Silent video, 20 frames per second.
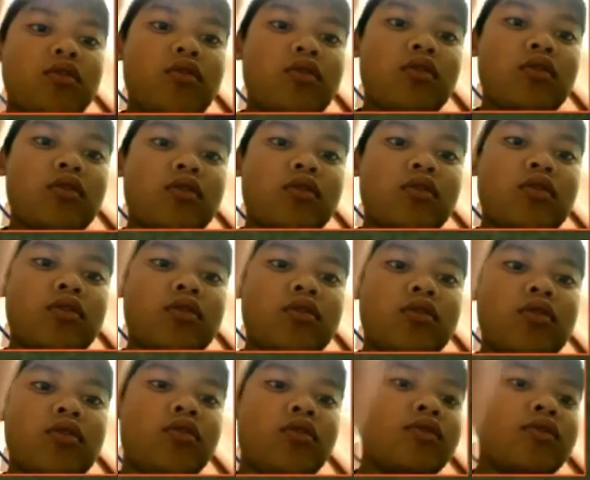uh,
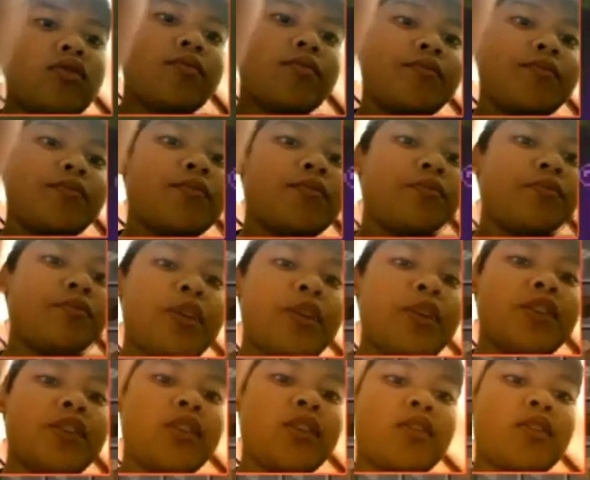mix
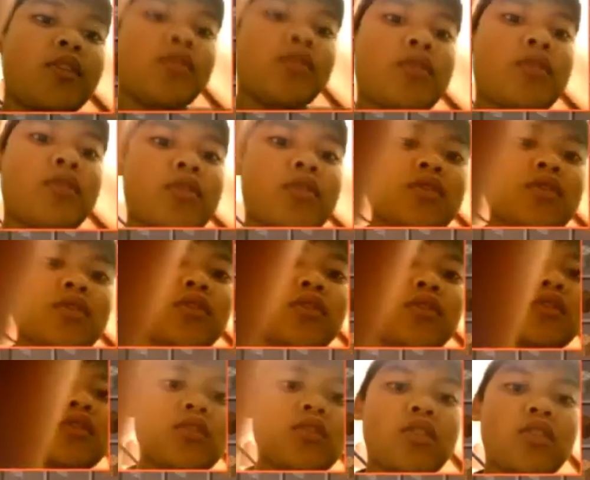it
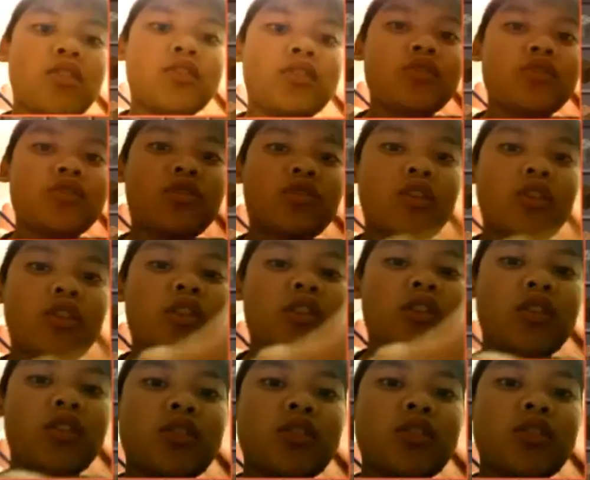let's try it